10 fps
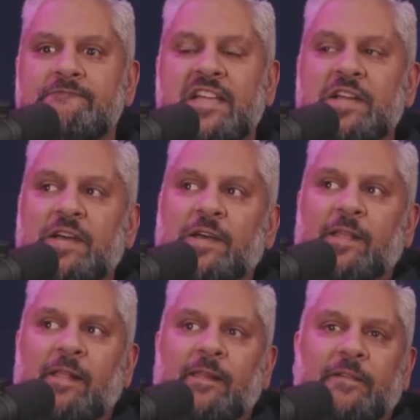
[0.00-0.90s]

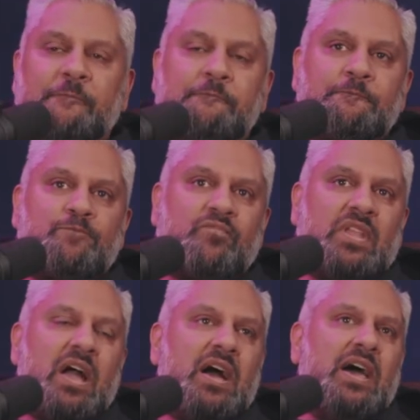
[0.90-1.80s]
position?
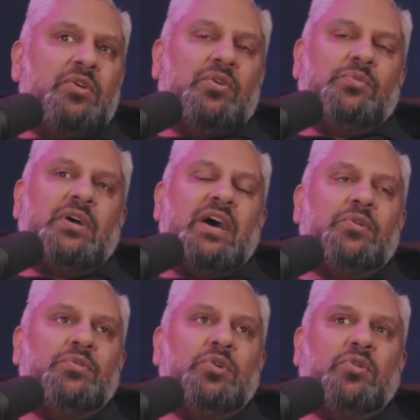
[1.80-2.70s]
Time. I place. don't. I
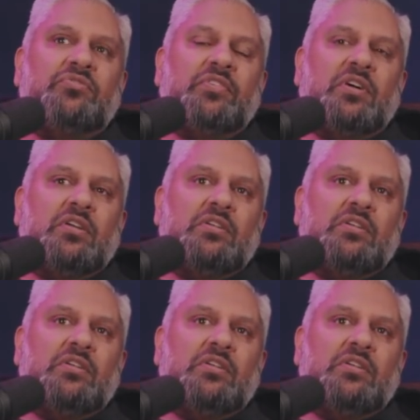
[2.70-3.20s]
don't know if I